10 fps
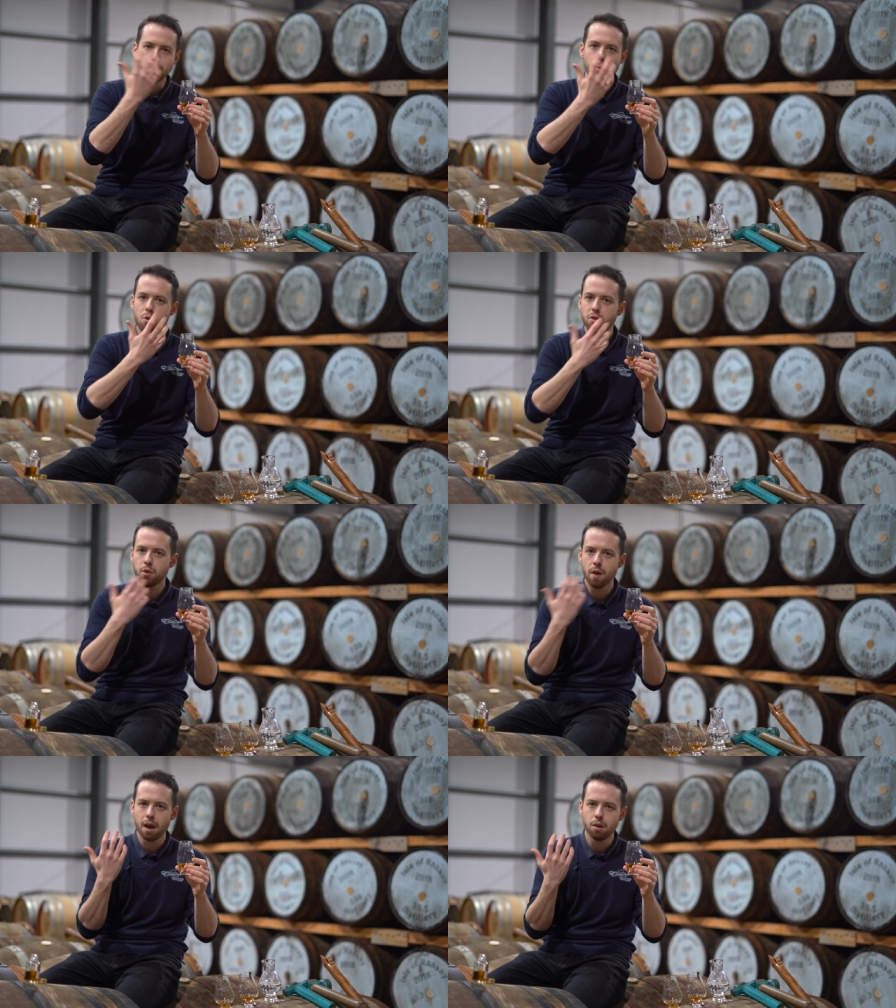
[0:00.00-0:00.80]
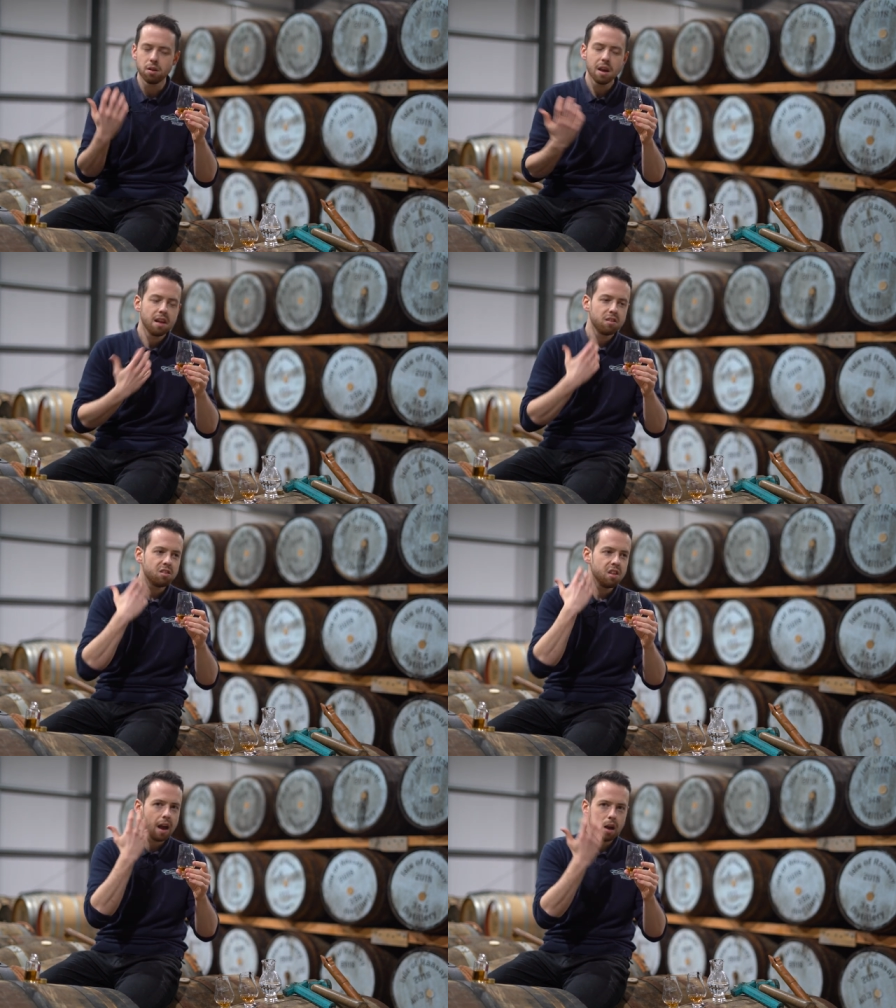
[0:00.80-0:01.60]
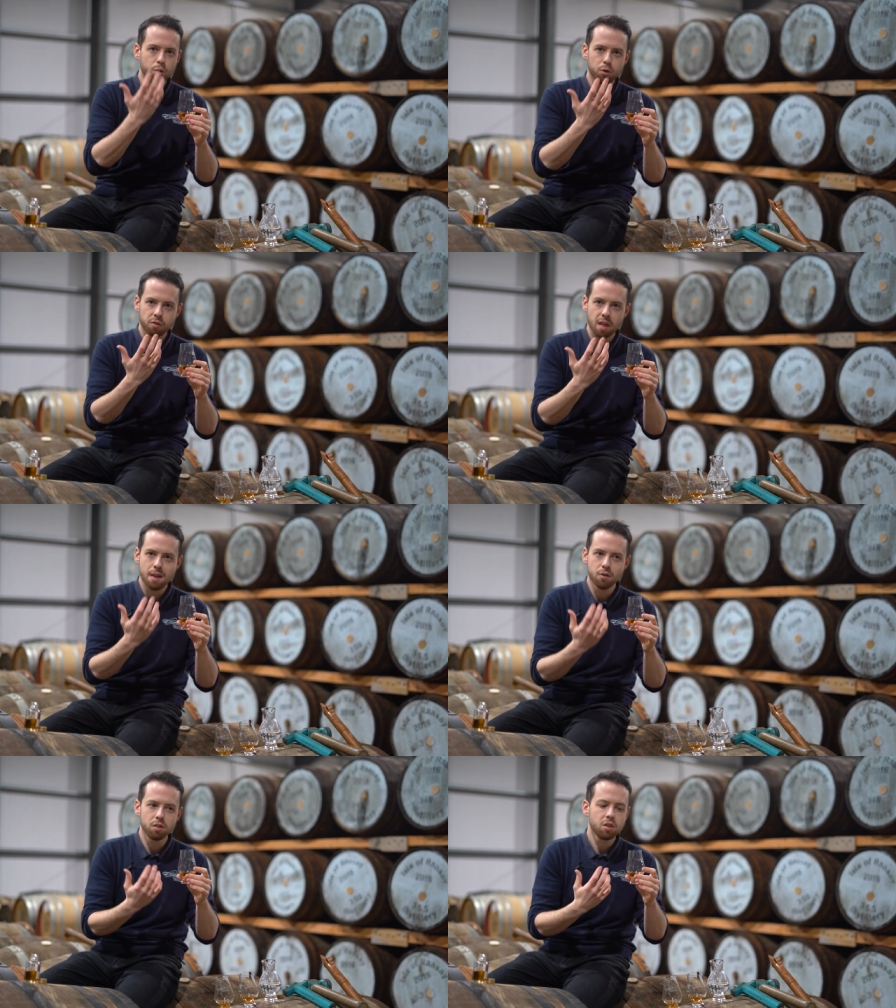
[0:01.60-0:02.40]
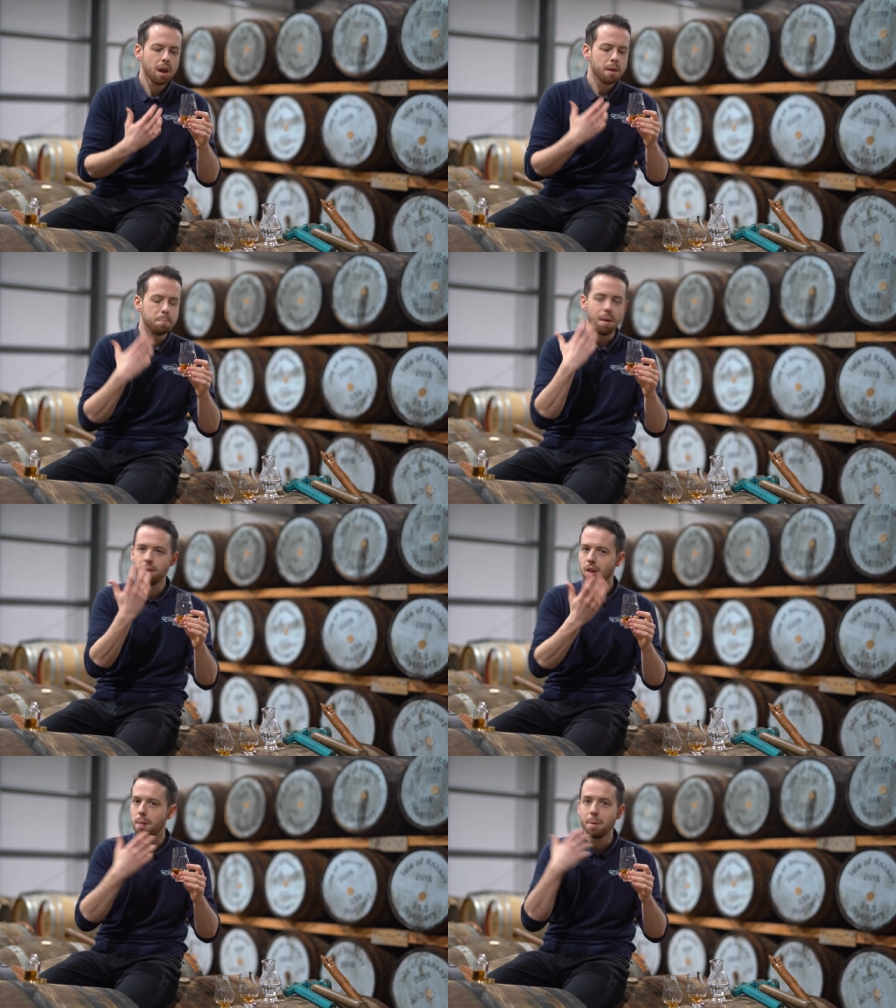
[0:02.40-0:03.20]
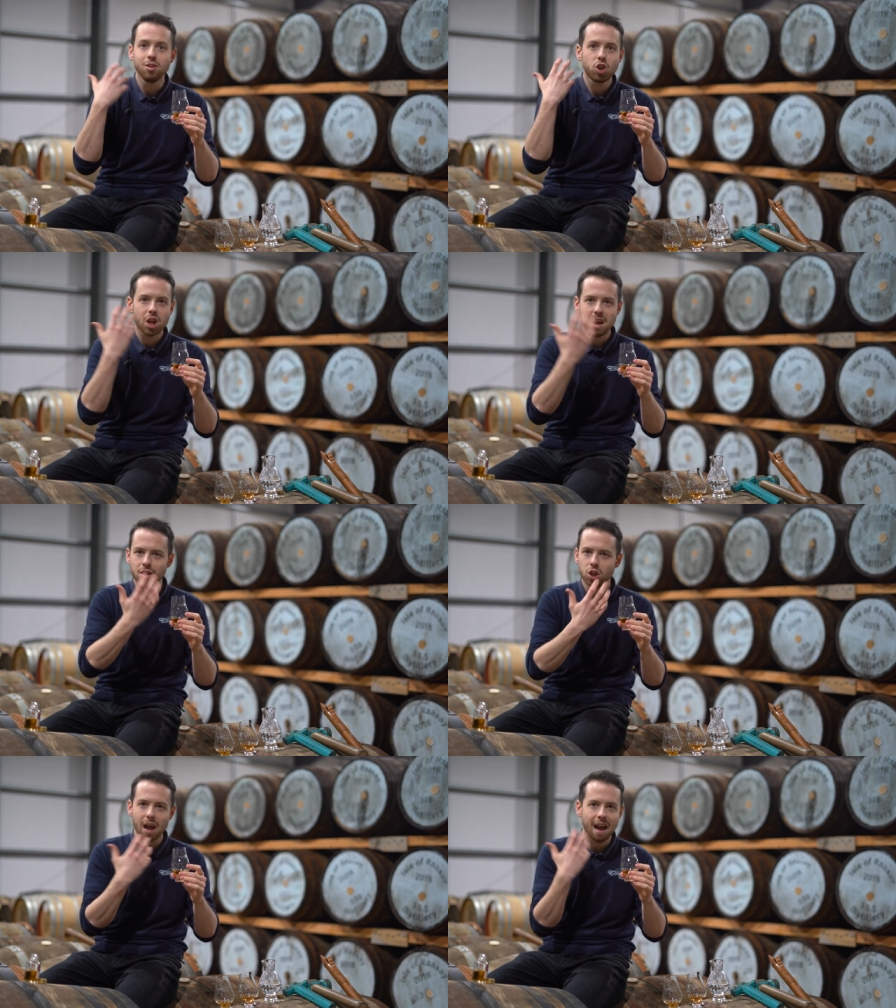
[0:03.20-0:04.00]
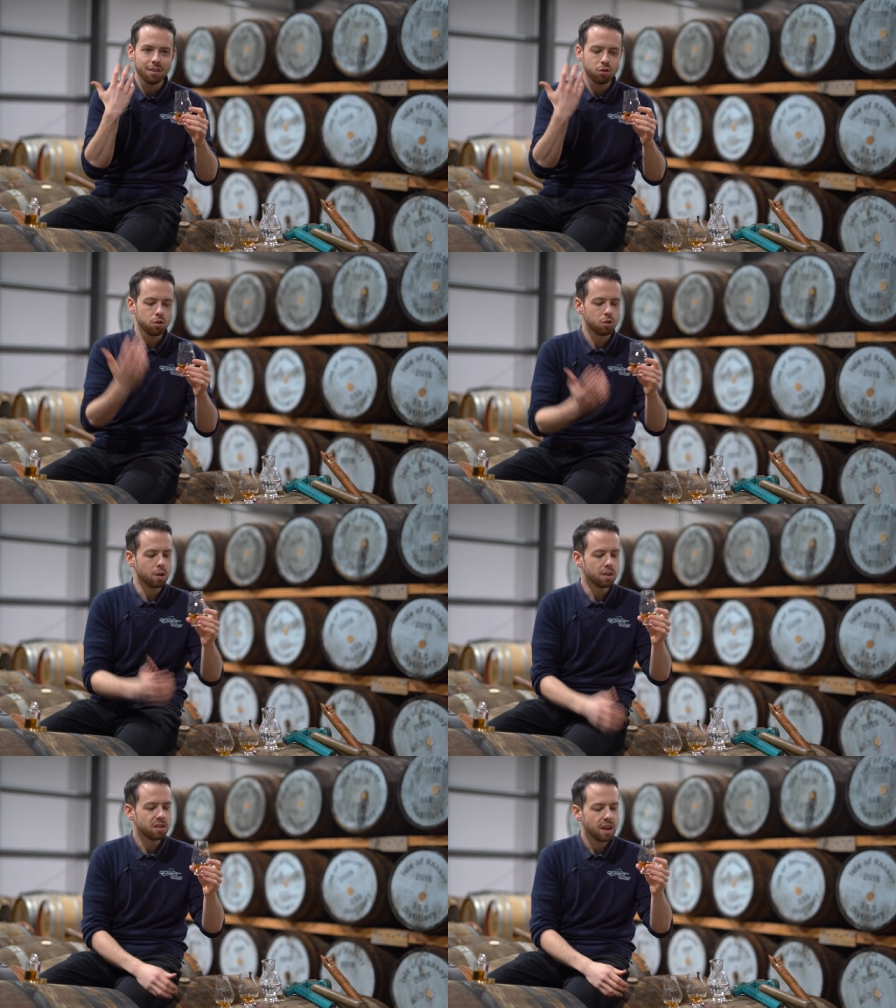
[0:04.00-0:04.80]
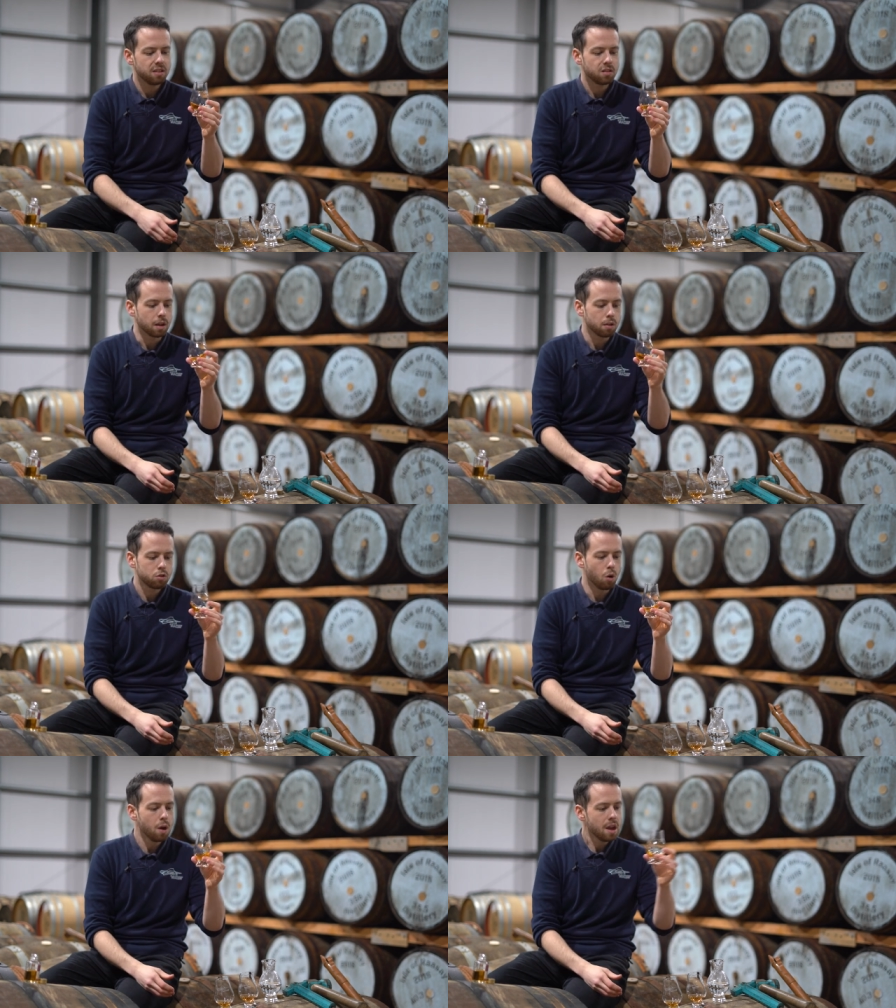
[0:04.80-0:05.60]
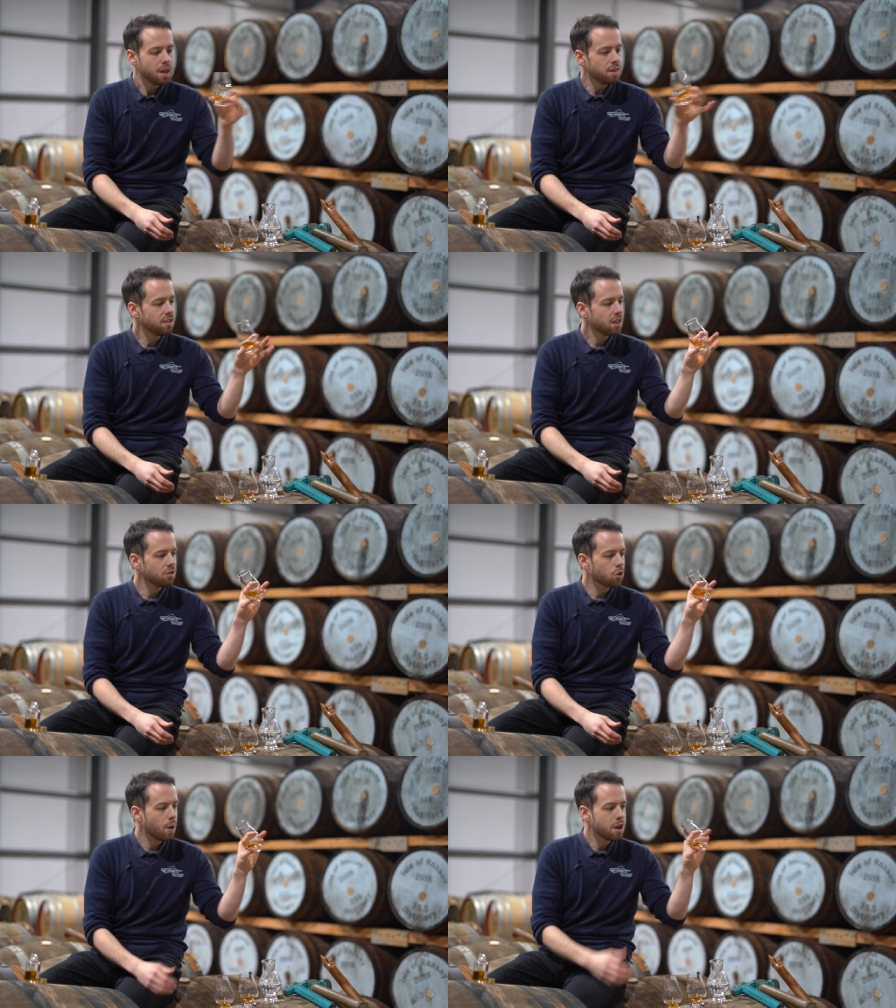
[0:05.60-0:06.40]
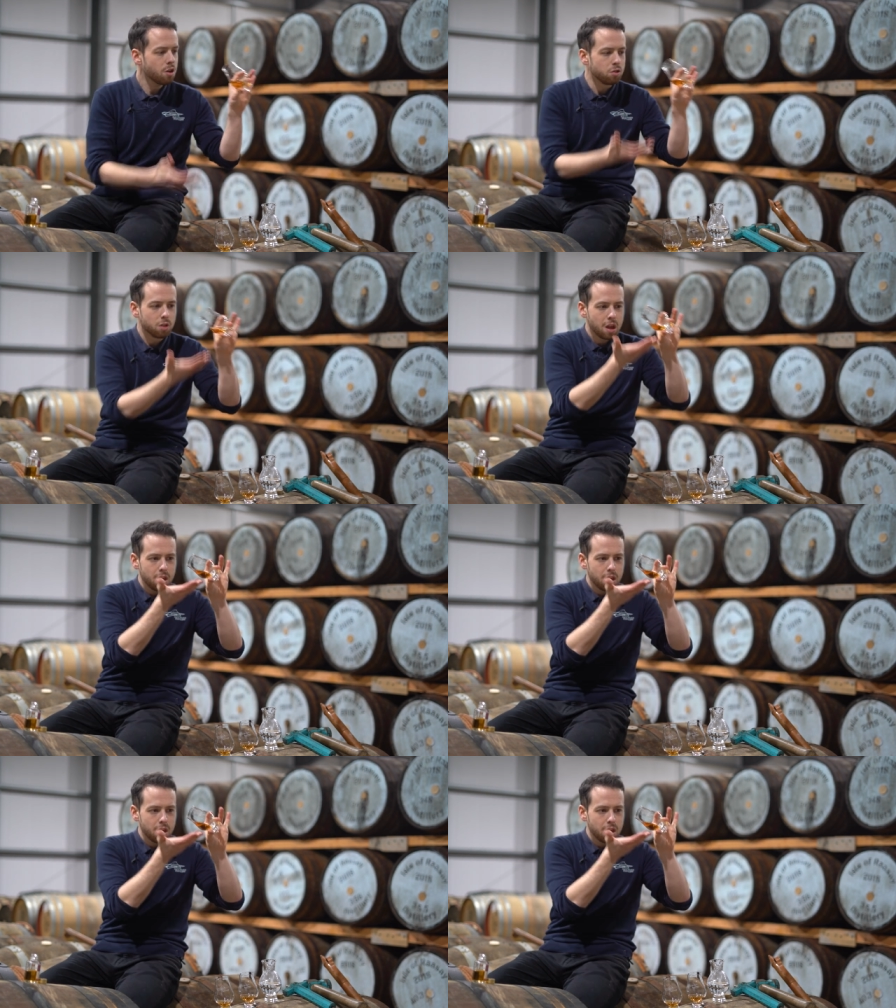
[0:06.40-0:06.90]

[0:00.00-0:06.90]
move it around, see how those flavors build up and change as you're doing the tasting. So these things are quite good.